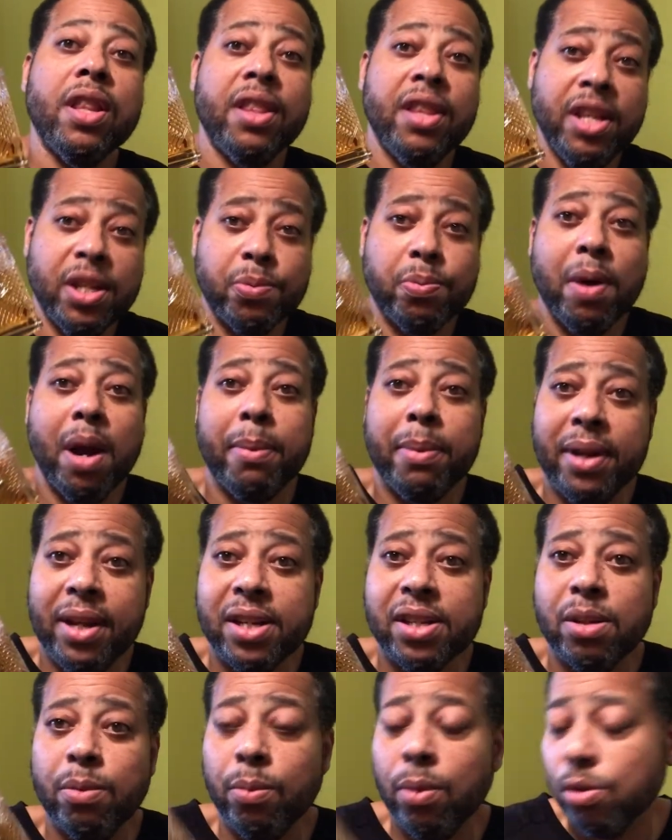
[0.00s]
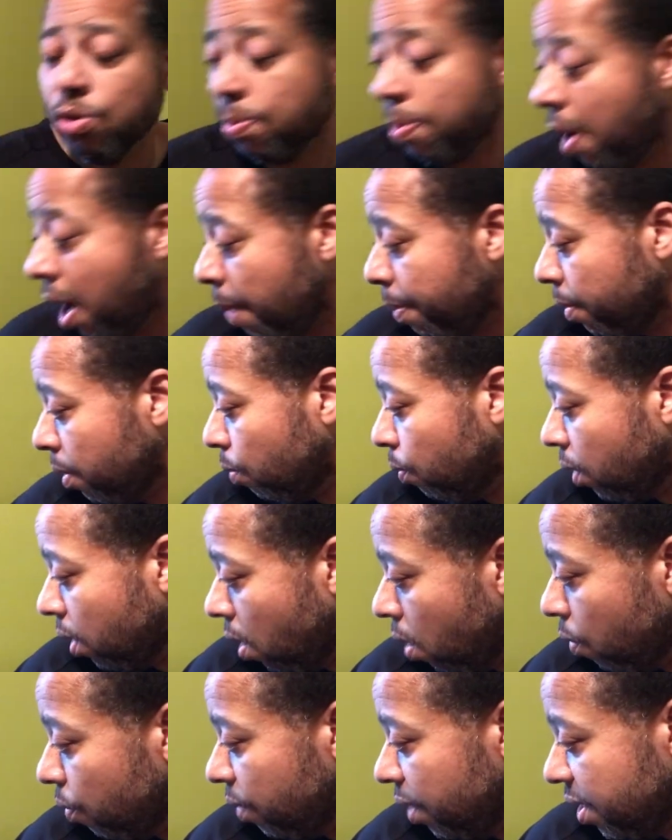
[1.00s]
This probably is the most popular one
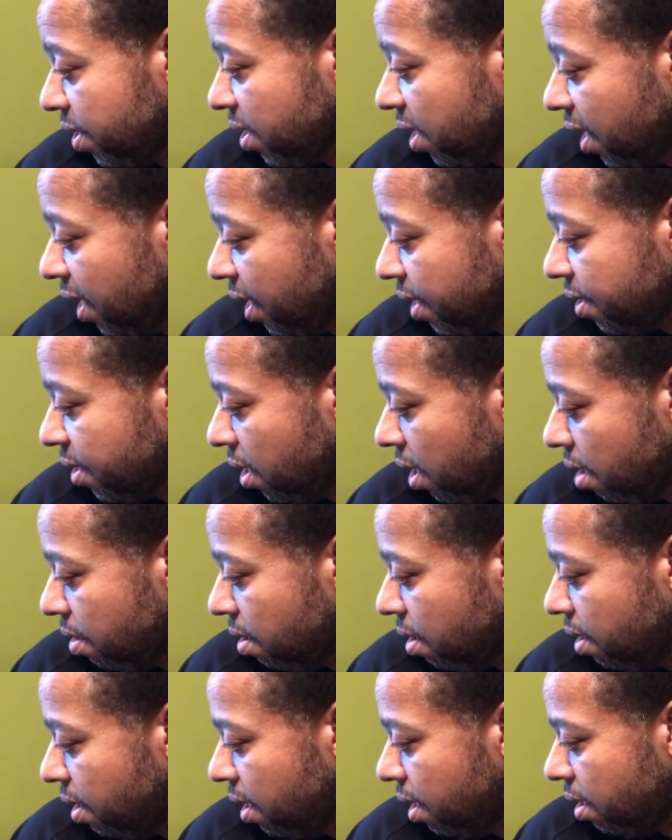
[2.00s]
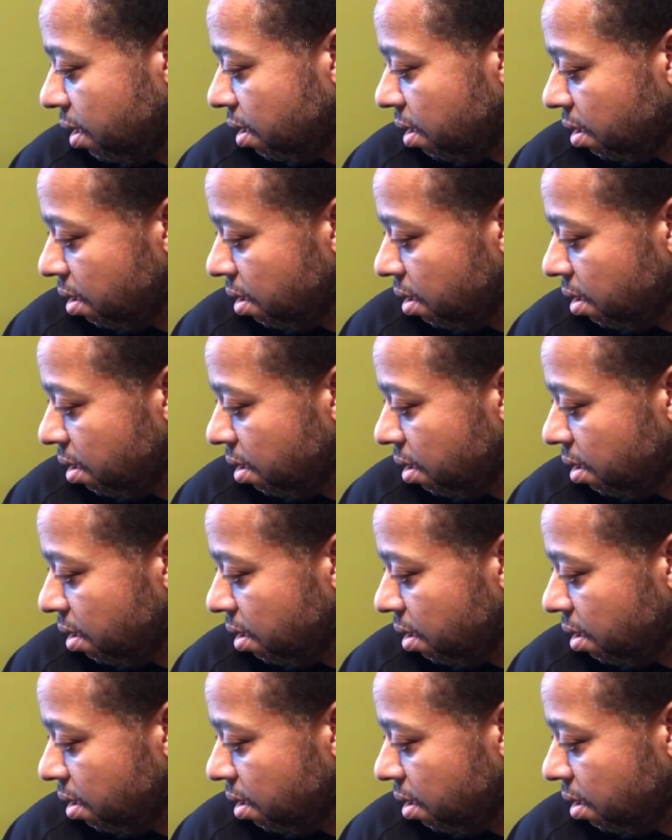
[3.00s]
on this list other than